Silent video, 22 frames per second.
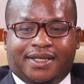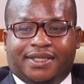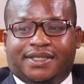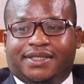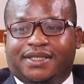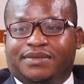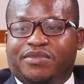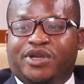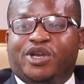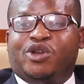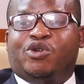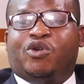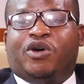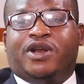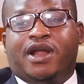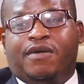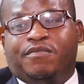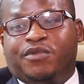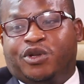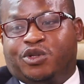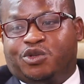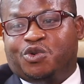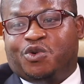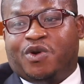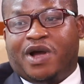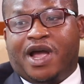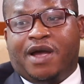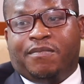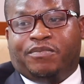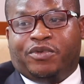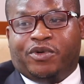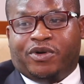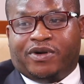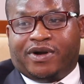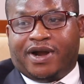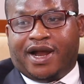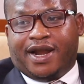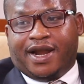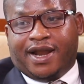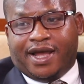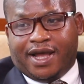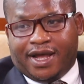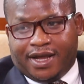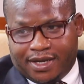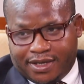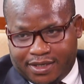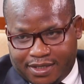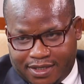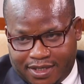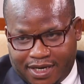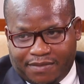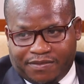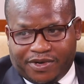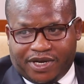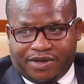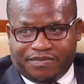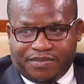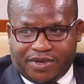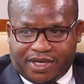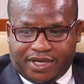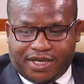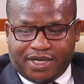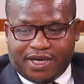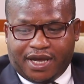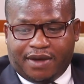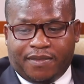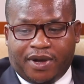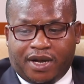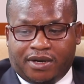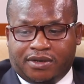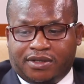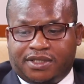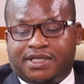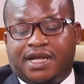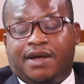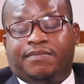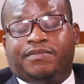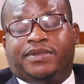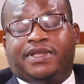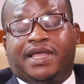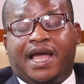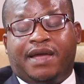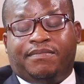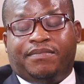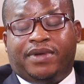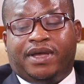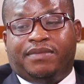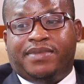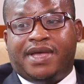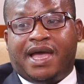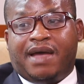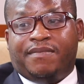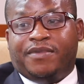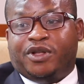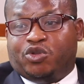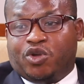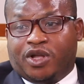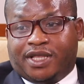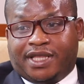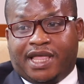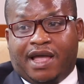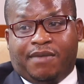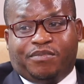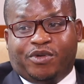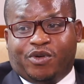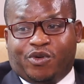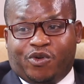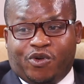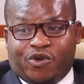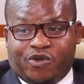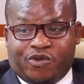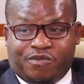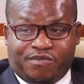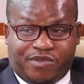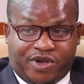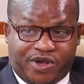And to me, you know, I'm too kind of poker now. I'm the Mickey man. Sometime, baby, I'm a top Tampico. No,